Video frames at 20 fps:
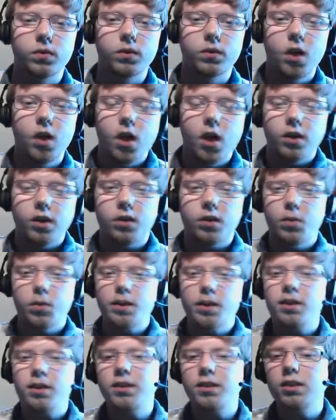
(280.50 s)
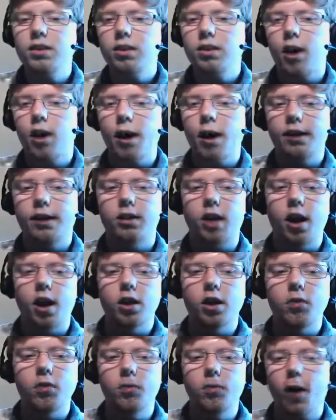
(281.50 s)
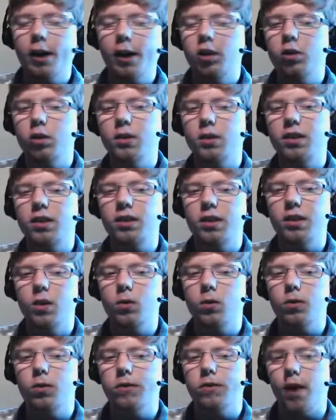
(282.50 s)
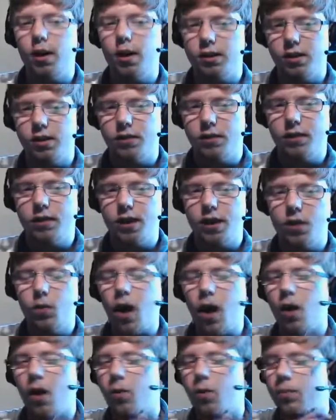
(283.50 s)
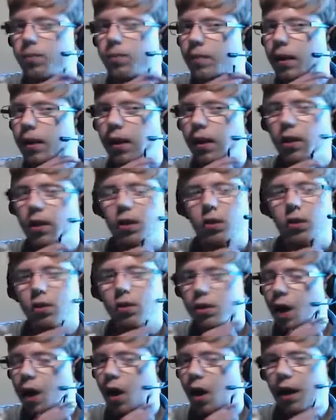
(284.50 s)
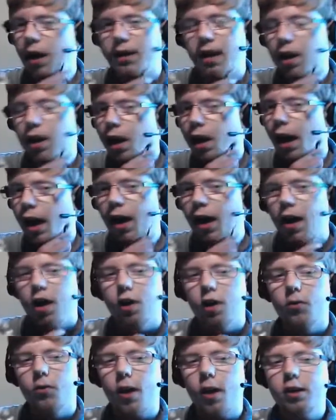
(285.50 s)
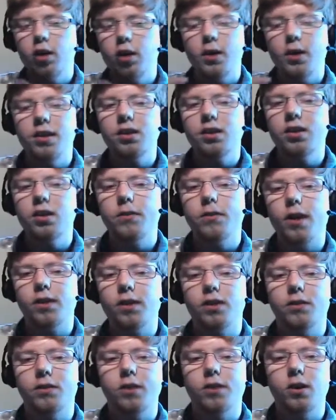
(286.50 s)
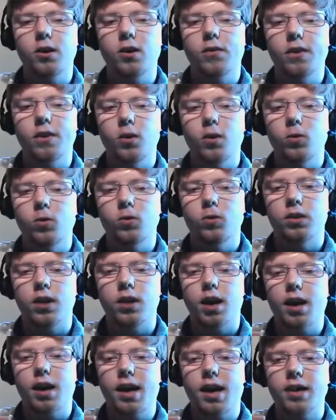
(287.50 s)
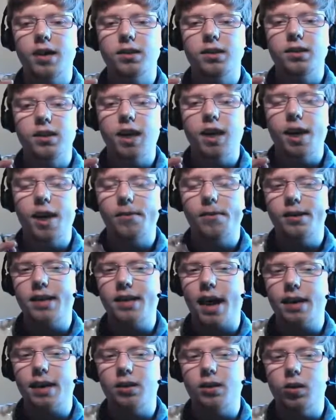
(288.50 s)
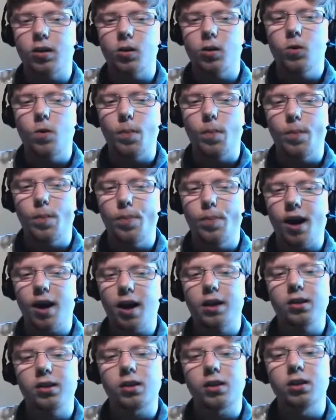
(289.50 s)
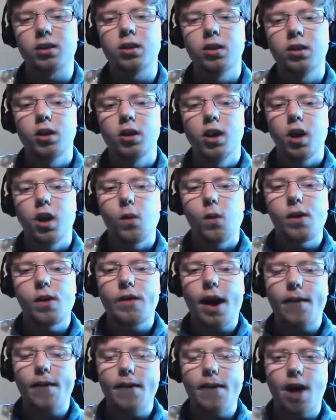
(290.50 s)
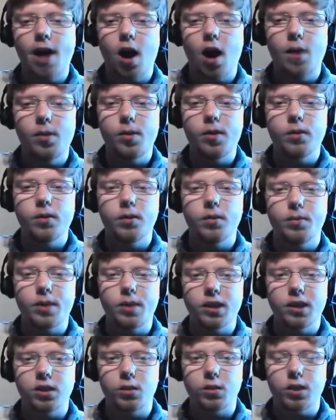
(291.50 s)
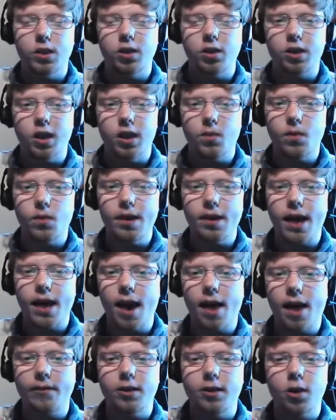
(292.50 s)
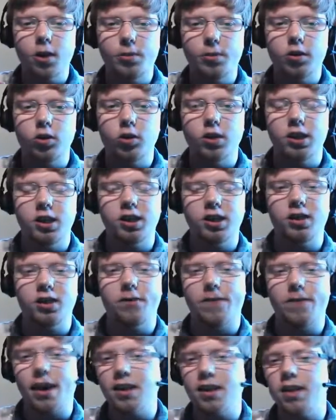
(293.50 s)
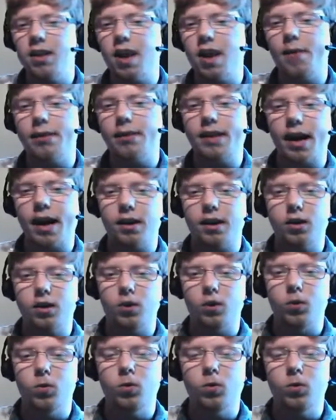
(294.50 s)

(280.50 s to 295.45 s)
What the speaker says: So with this entire turn, the Raichu is still the fastest thing. Well, no, I tell a lie. The Raichu isn't the fastest thing on the field against the Aerodactyl, but with Hariyama being switched in, we now have the opportunity to feint the Aerodactyl